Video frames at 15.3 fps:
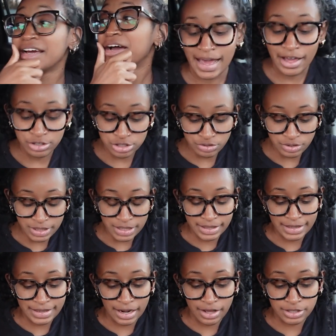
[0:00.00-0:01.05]
I also really
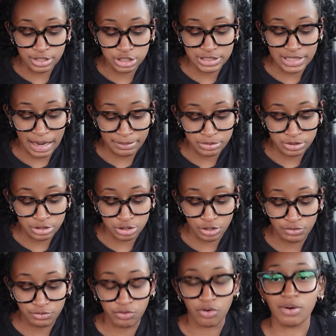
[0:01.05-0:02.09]
like how the chapters are
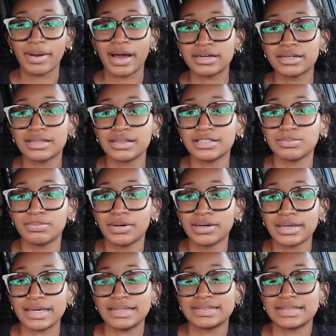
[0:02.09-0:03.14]
formatted in this book.
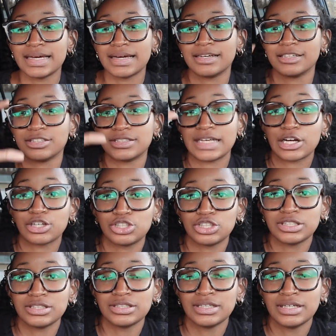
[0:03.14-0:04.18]
It's like a
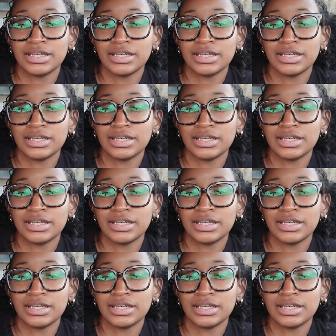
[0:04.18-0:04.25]
section,